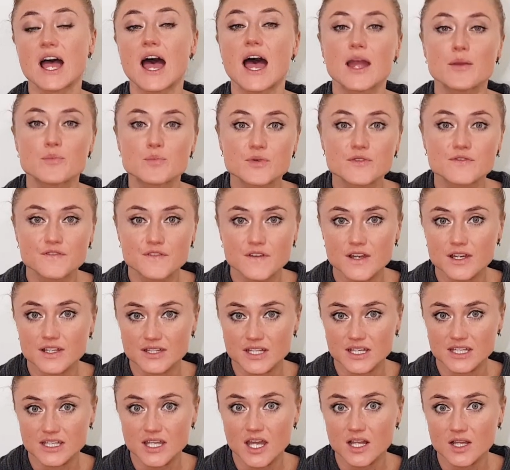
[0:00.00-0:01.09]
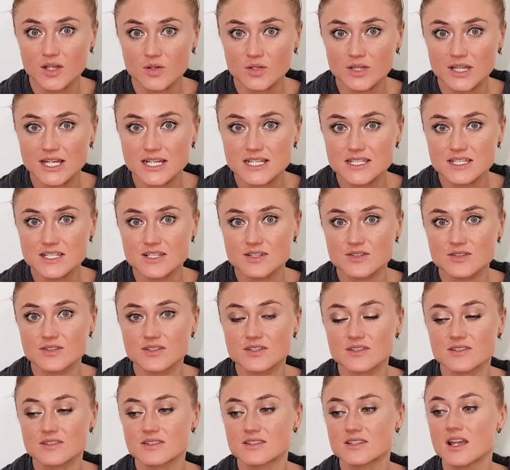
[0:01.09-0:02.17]
I prefer the yellow
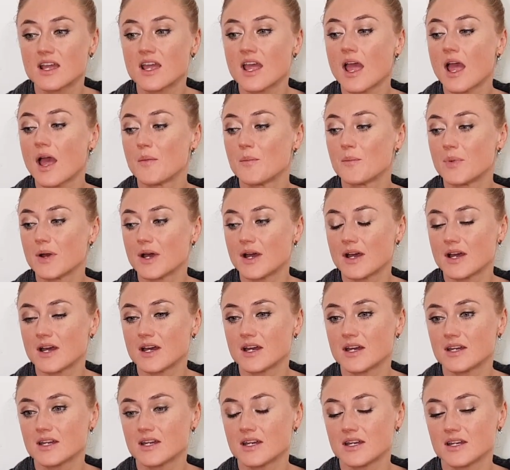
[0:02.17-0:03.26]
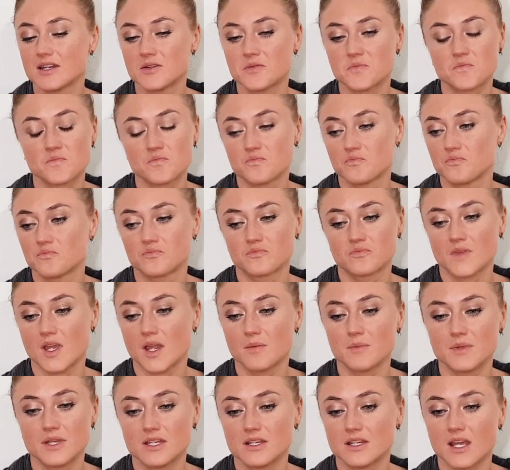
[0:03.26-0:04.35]
lentils, but I
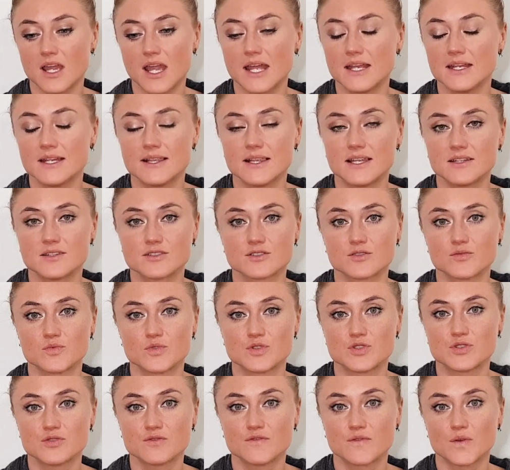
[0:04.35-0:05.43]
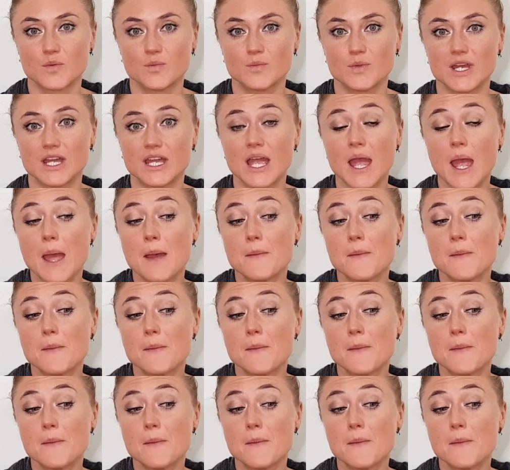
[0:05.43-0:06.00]
mean, any lentil would do for me.